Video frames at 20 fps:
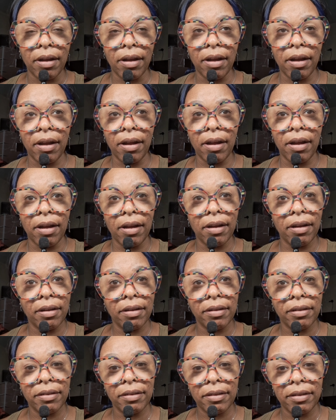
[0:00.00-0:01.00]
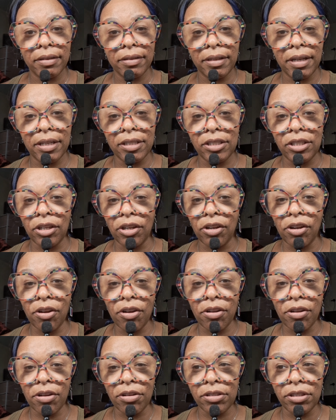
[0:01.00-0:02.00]
uh than
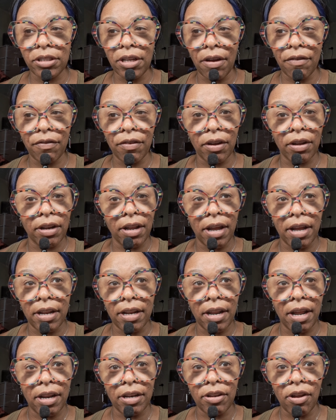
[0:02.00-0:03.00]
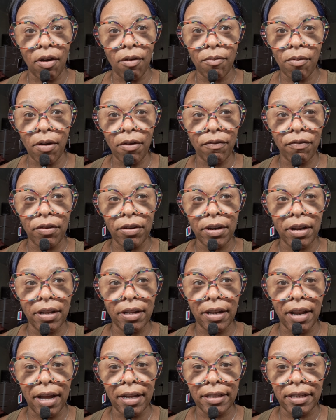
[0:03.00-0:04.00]
secure yourself and don't work for
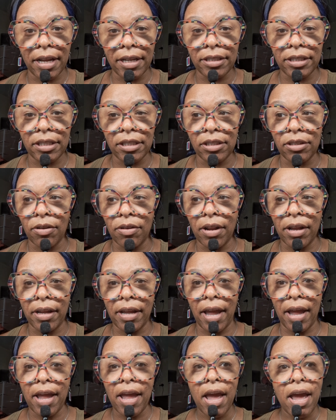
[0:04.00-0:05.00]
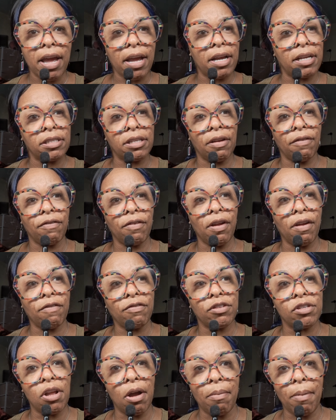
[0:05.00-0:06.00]
nothing like that just so they can't, because
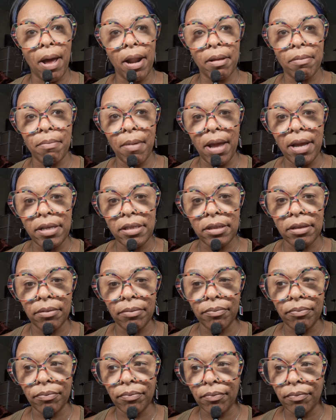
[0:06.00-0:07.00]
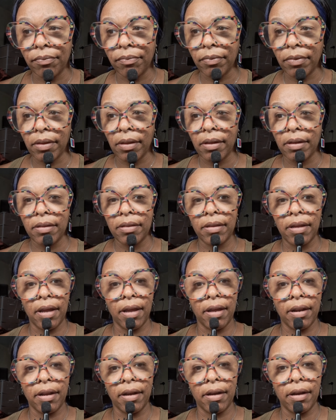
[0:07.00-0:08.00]
if nobody makes them,
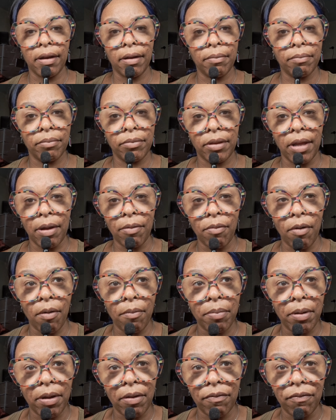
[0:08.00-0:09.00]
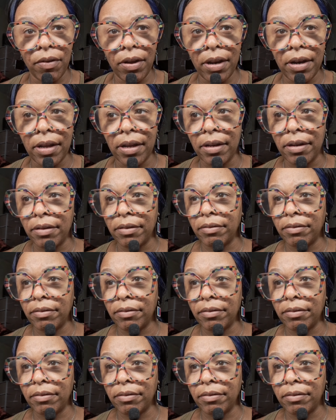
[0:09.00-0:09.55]
then they won't be invented.